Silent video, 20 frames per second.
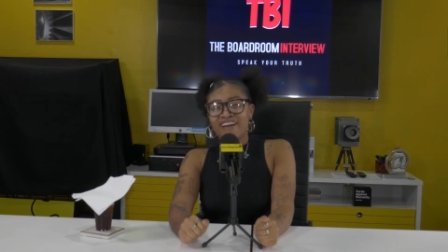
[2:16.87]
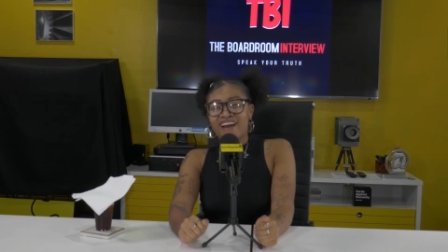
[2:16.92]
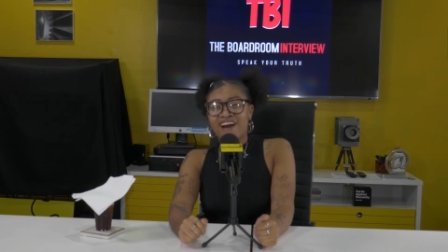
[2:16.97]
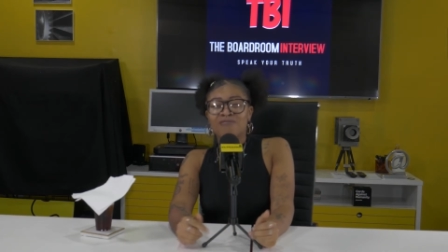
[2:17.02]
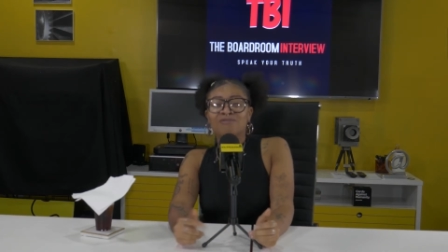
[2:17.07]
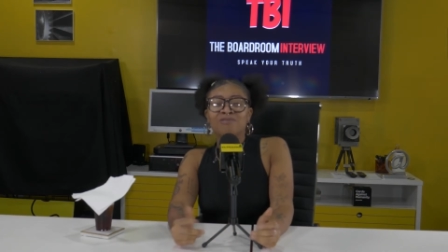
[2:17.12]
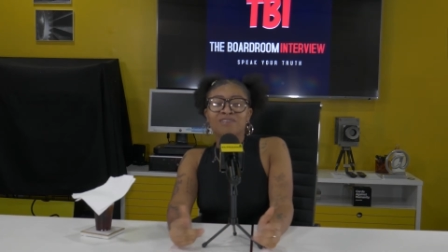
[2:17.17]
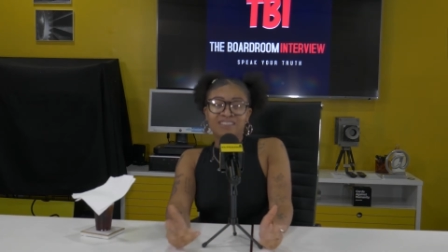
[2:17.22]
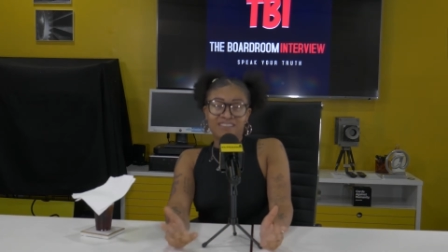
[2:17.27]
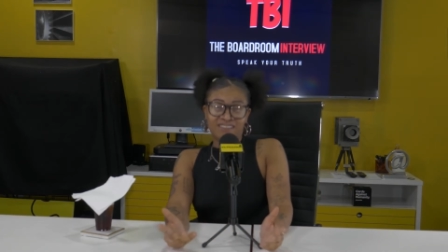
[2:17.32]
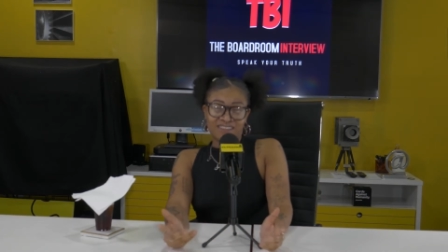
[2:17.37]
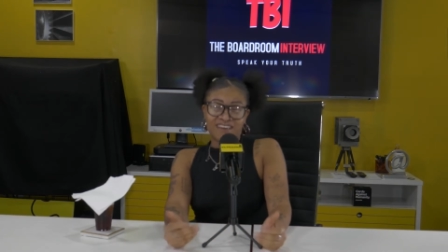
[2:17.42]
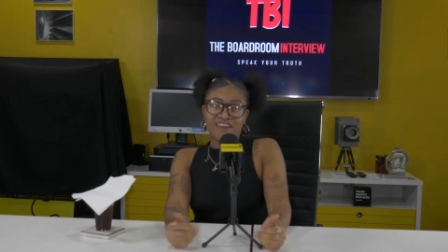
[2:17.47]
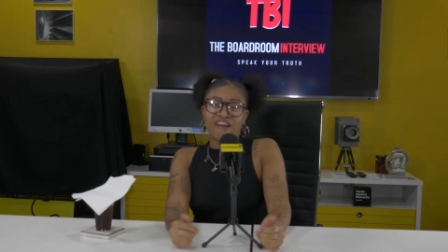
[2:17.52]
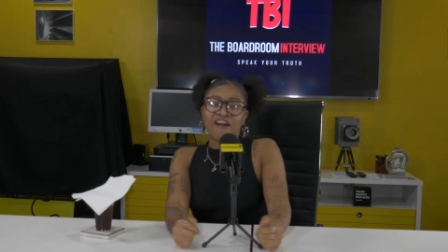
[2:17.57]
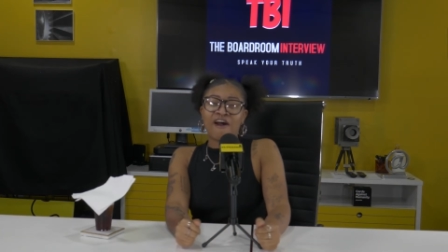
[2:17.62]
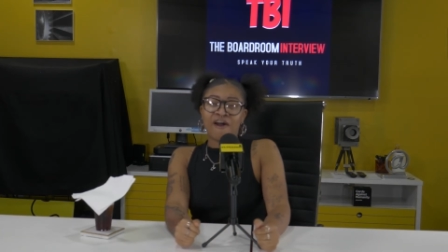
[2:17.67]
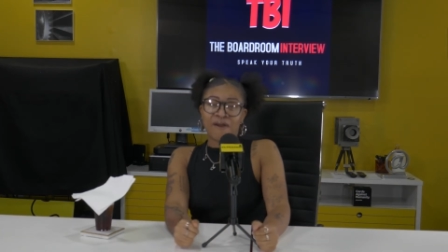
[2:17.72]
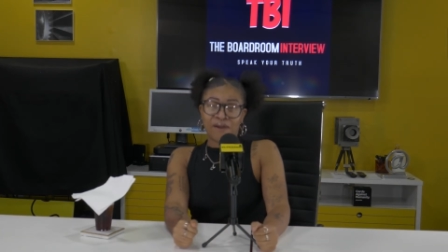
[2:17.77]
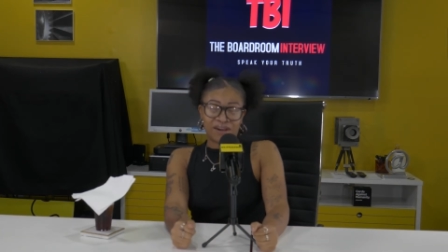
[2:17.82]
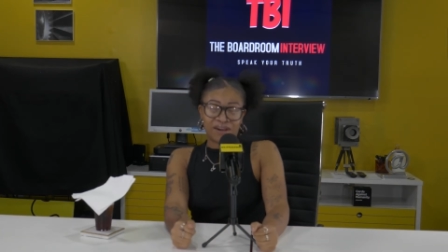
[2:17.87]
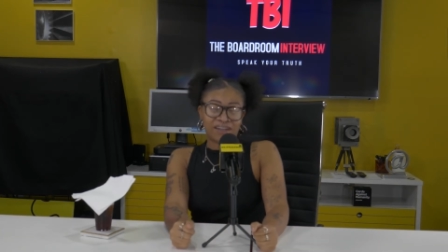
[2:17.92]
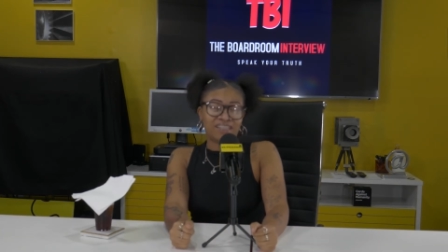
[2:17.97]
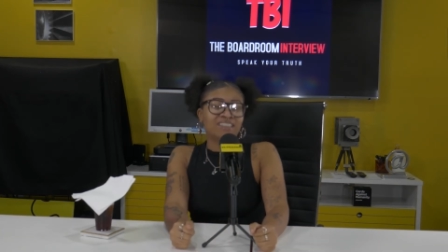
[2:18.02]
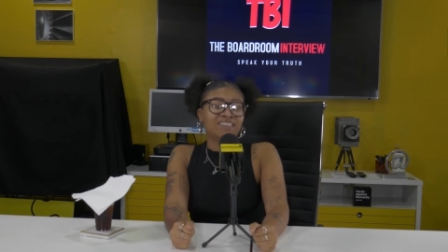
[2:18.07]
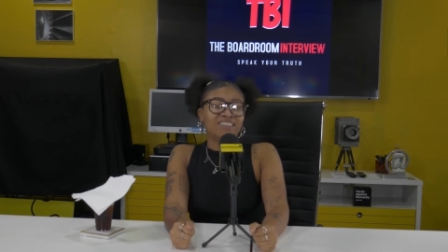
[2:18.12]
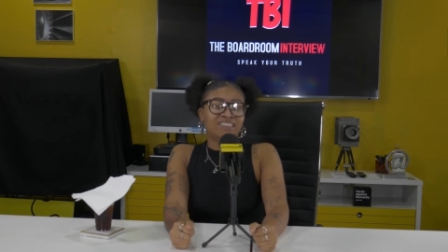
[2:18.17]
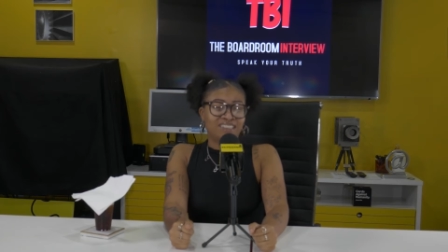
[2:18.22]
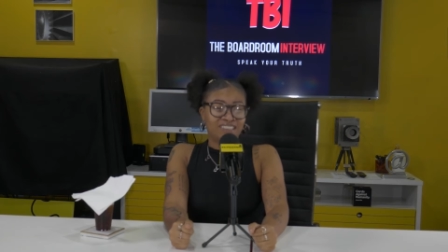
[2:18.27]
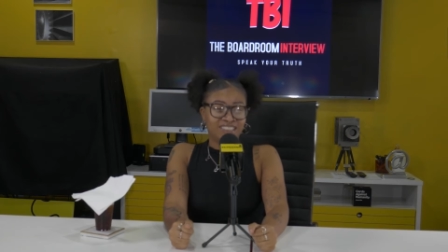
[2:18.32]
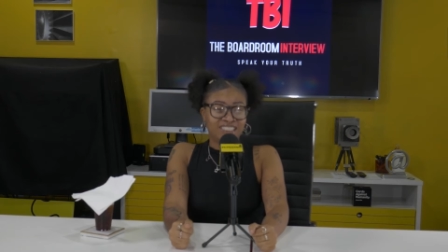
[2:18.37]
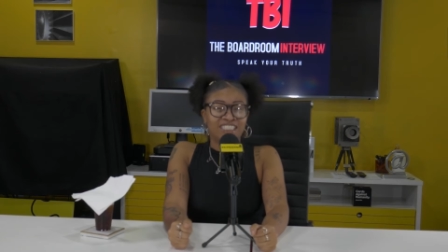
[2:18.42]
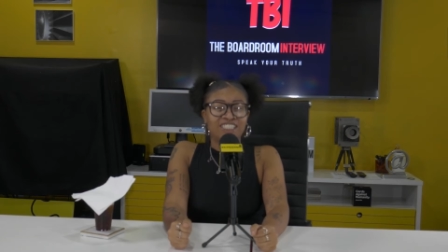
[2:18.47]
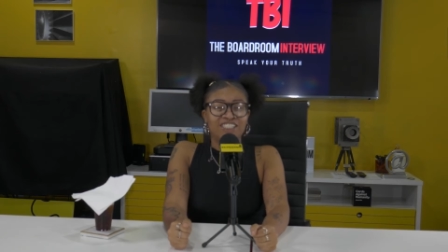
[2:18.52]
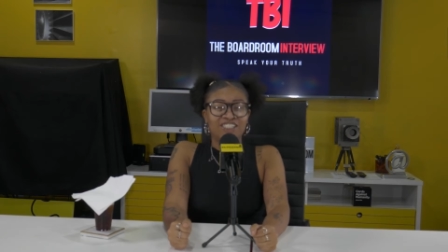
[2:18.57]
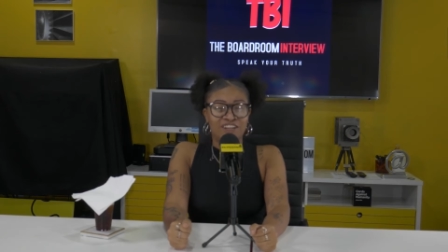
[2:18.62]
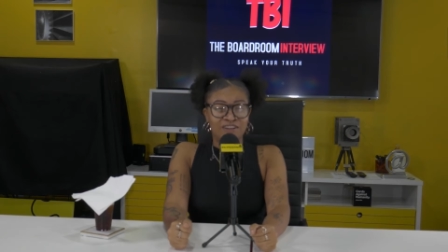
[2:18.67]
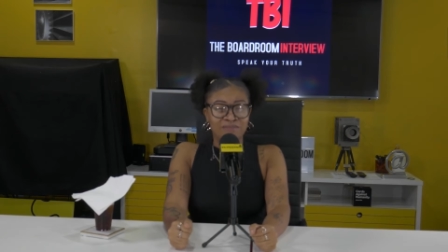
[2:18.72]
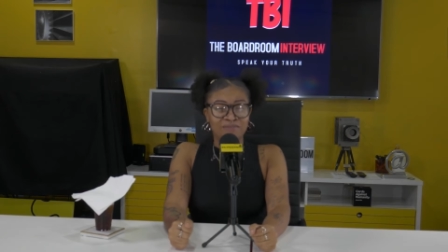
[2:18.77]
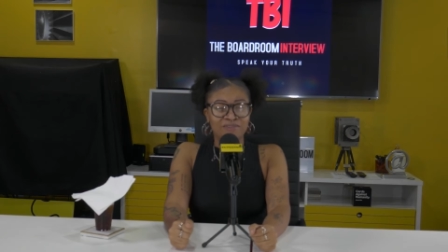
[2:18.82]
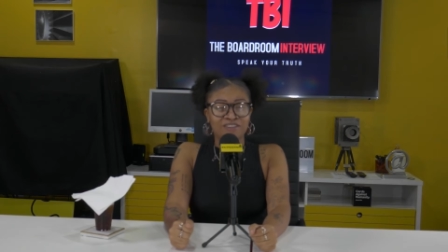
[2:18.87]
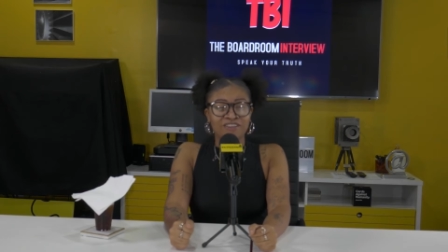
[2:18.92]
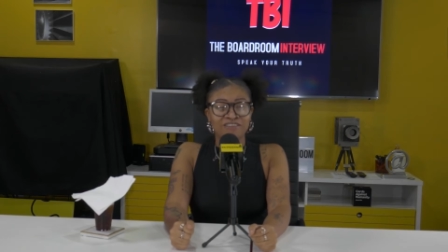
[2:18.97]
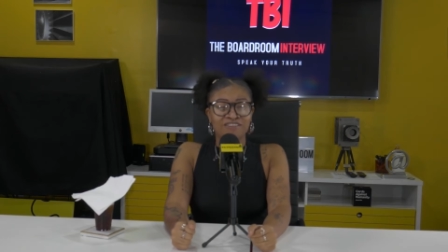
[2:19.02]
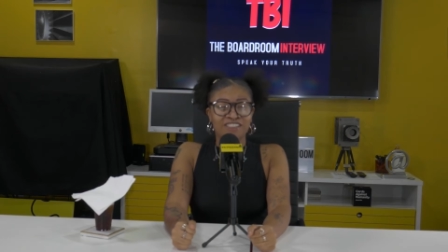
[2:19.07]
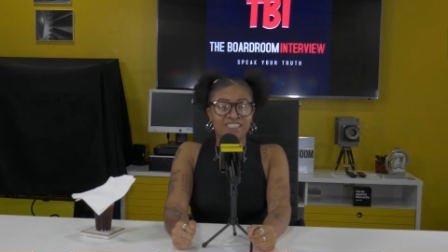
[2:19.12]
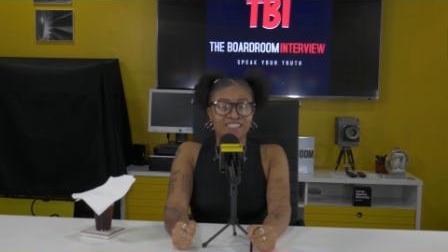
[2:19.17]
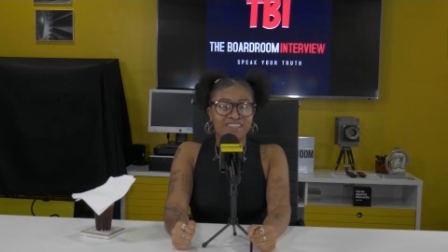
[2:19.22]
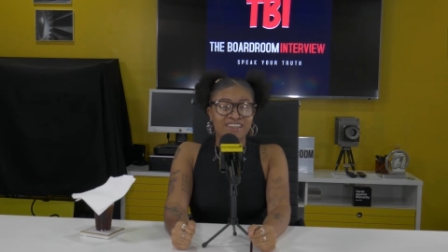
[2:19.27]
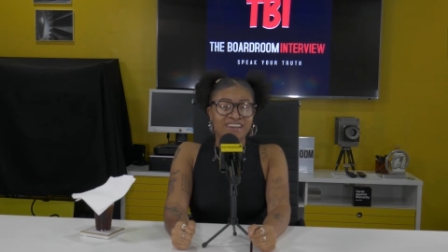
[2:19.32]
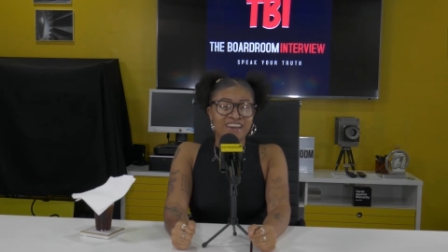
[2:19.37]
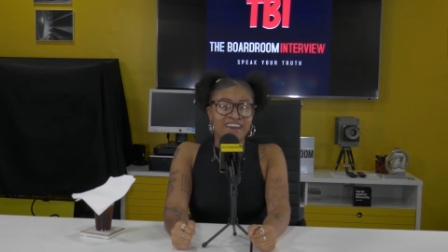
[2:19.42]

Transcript: I would say I, I did. I shoplifted,